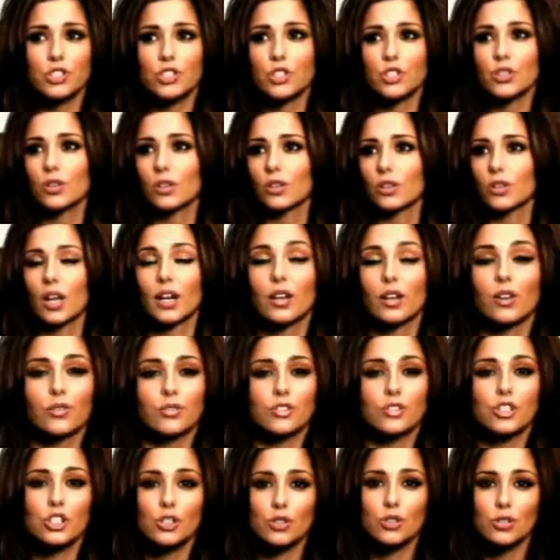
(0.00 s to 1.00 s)
I
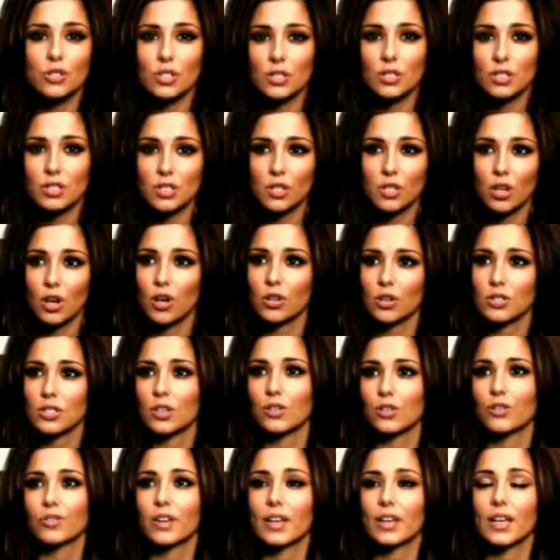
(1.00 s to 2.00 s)
love choosing songs, I
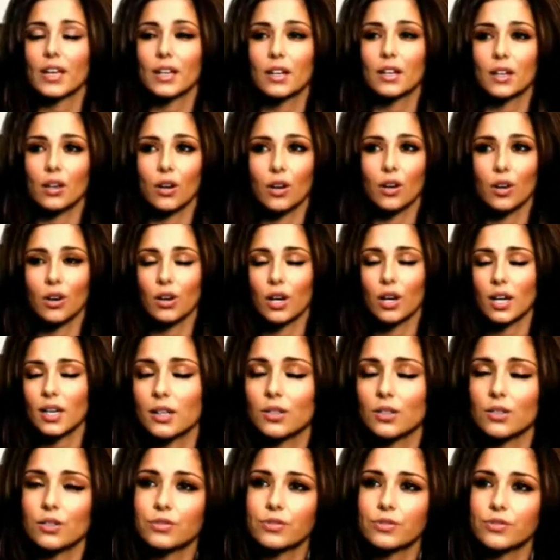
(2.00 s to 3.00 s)
love A&R, I
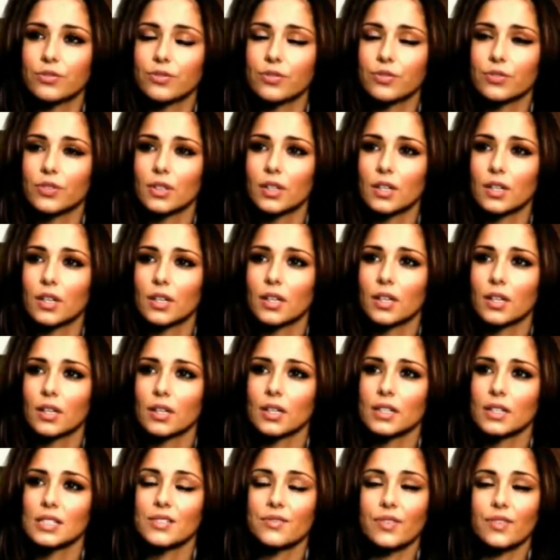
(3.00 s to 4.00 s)
love
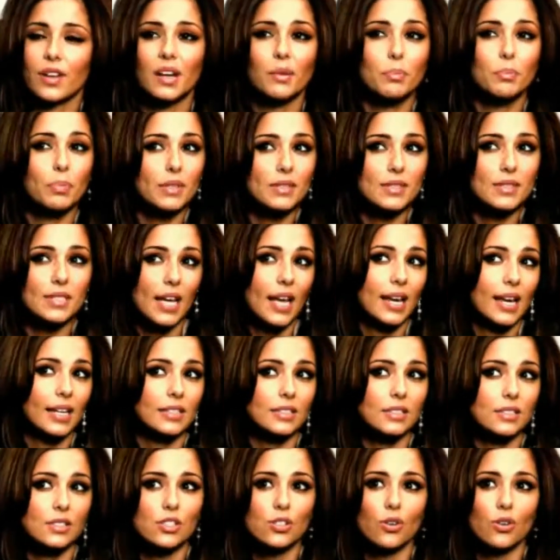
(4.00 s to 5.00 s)
developing
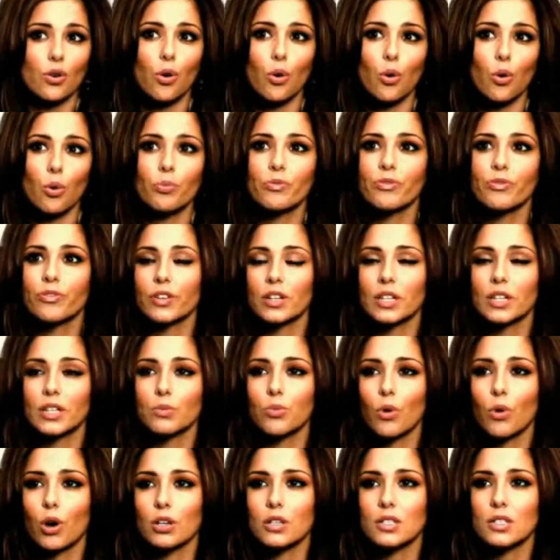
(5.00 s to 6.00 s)
talent, so hopefully
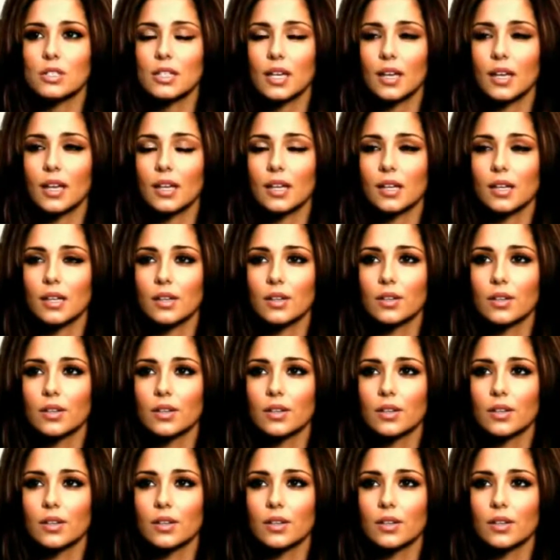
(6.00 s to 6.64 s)
one day